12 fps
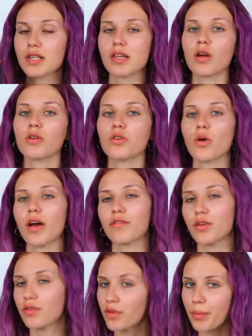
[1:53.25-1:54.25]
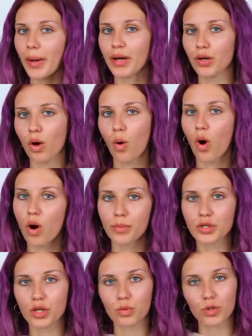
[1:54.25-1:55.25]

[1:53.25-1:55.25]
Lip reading: They also have the flip and go option,